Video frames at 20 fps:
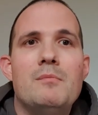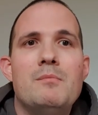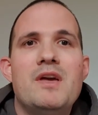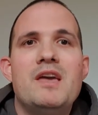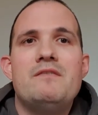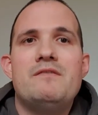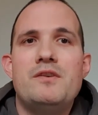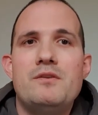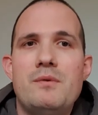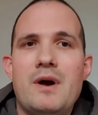
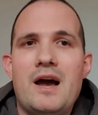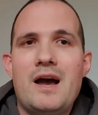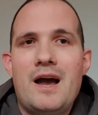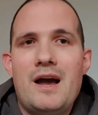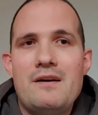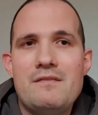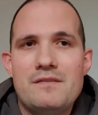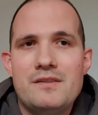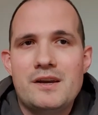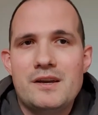If you
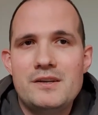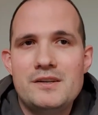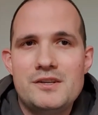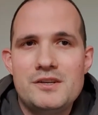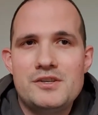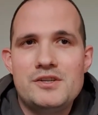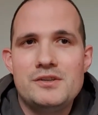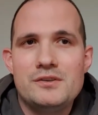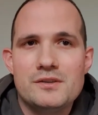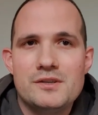have the
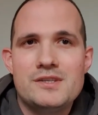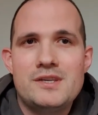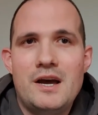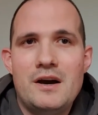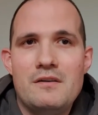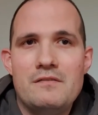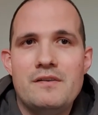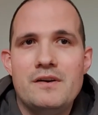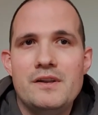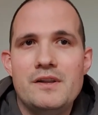condition
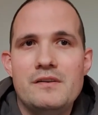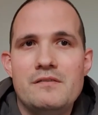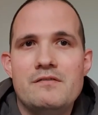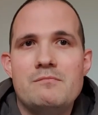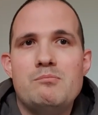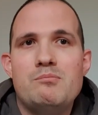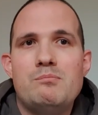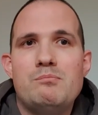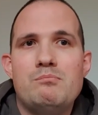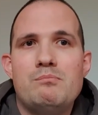yourself and you've
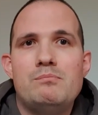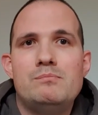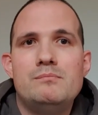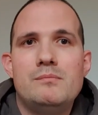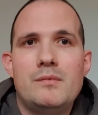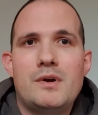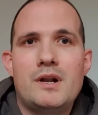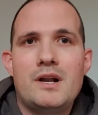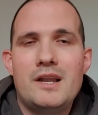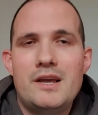
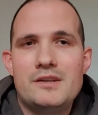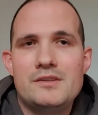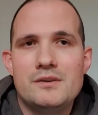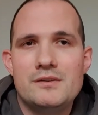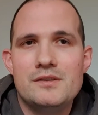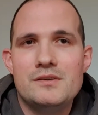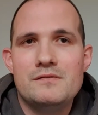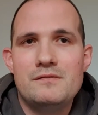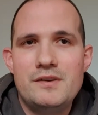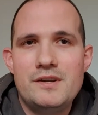clicked on
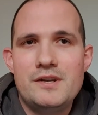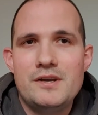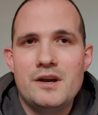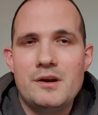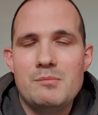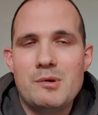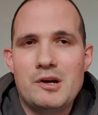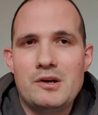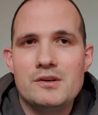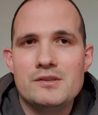this video
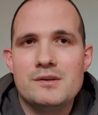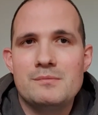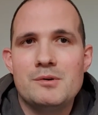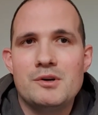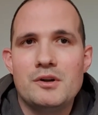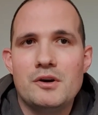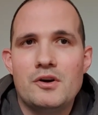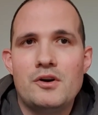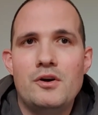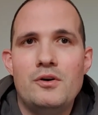because I'm
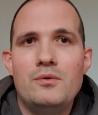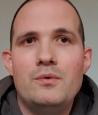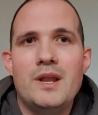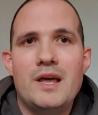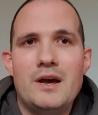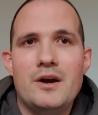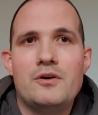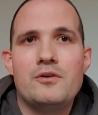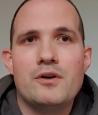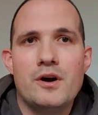going to call
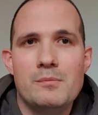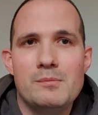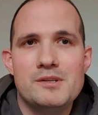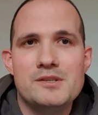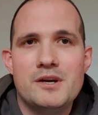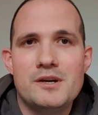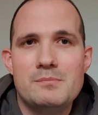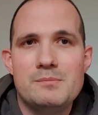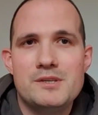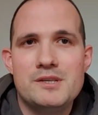it
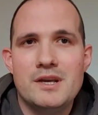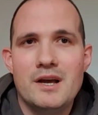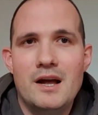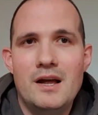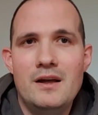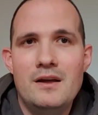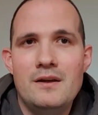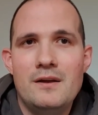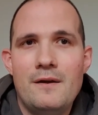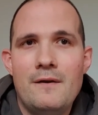
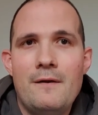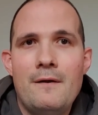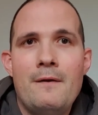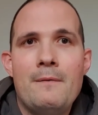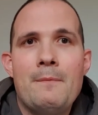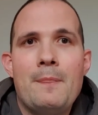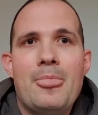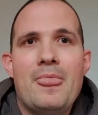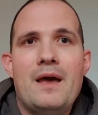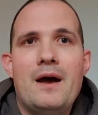achromatopsia,
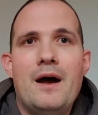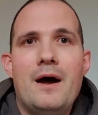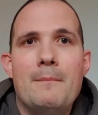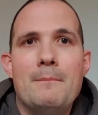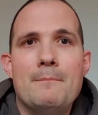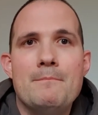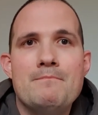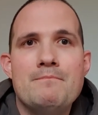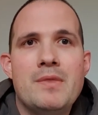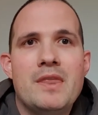
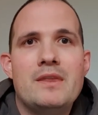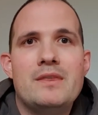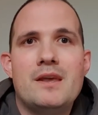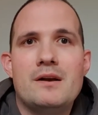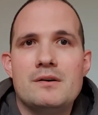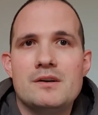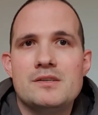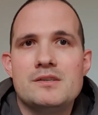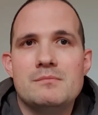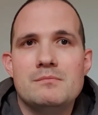
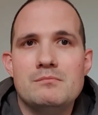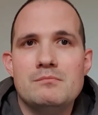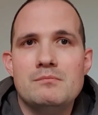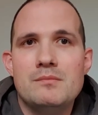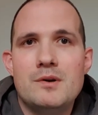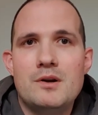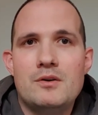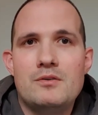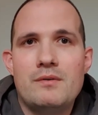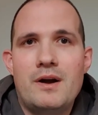there are
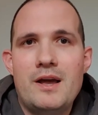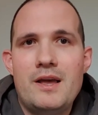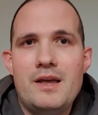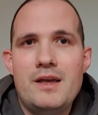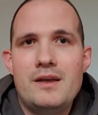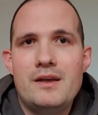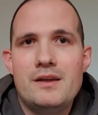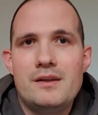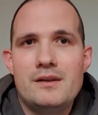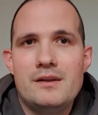some
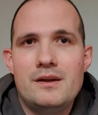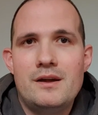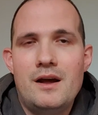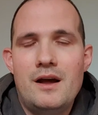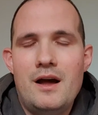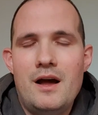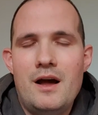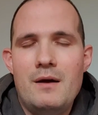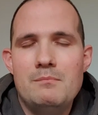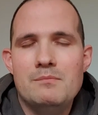great
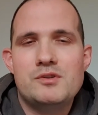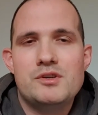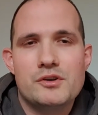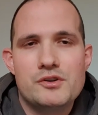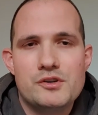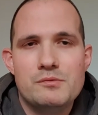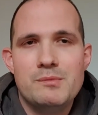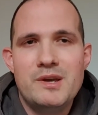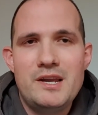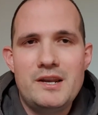
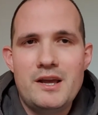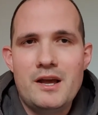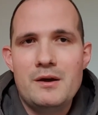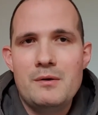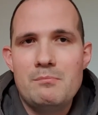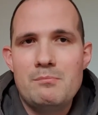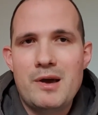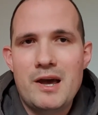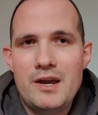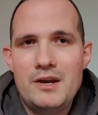social media
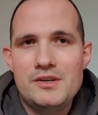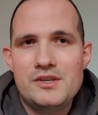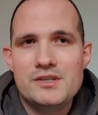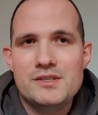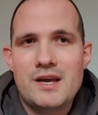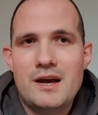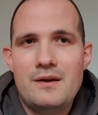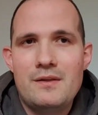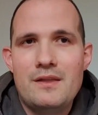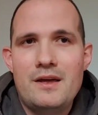pages
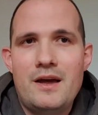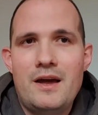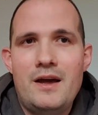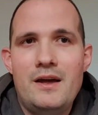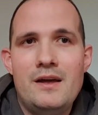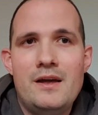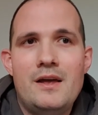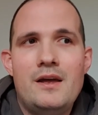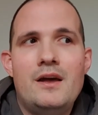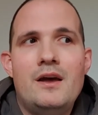out
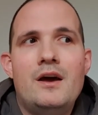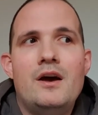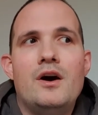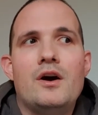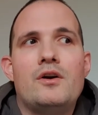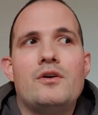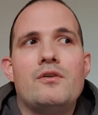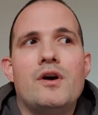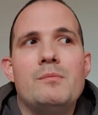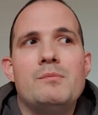there.
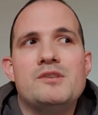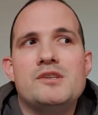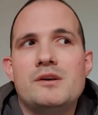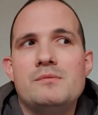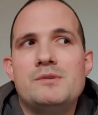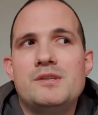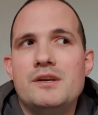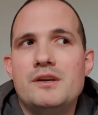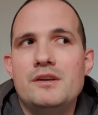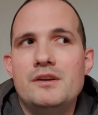
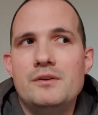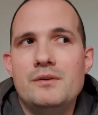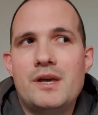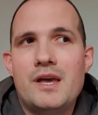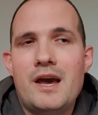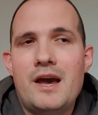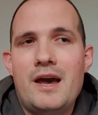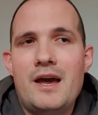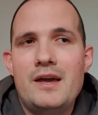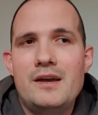Achromatopsia
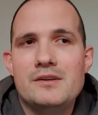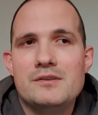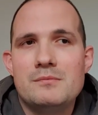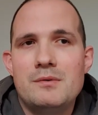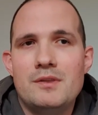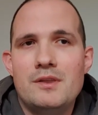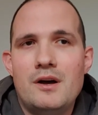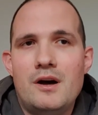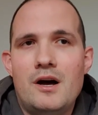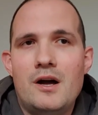UK is
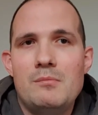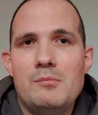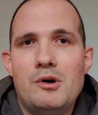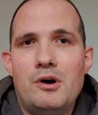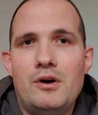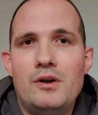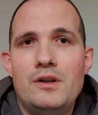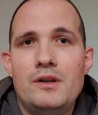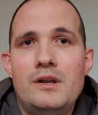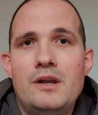one that I'm
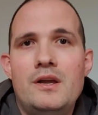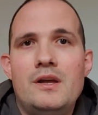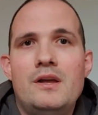on.